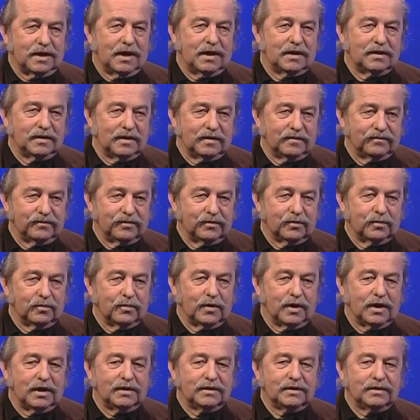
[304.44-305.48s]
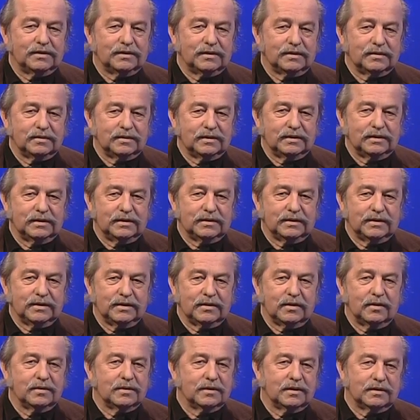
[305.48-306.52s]
the line there for a while, and
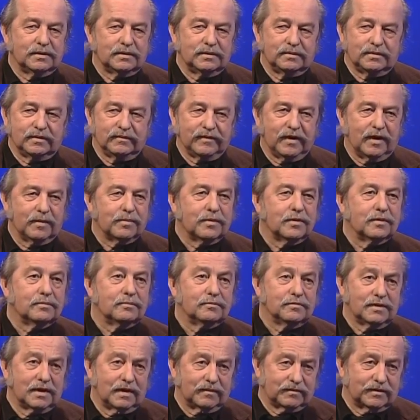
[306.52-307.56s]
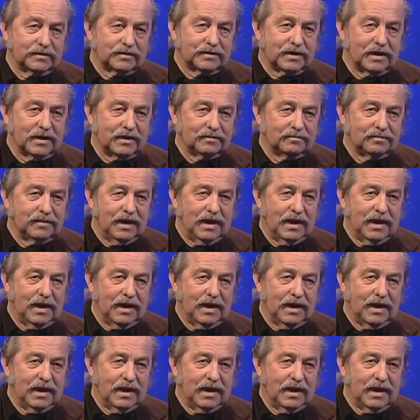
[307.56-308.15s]
the, uh, the developer left the state.